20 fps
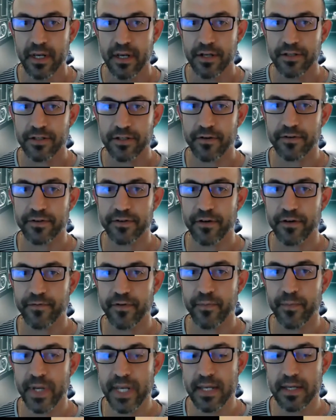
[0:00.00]
So for
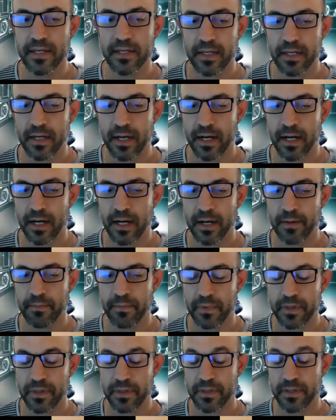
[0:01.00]
me,
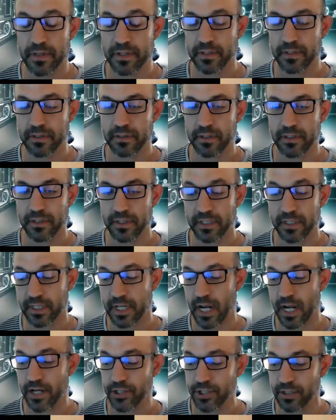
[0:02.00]
this
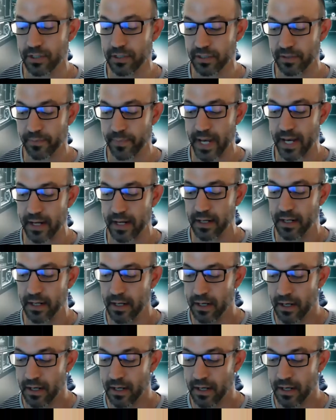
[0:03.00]
discussion is about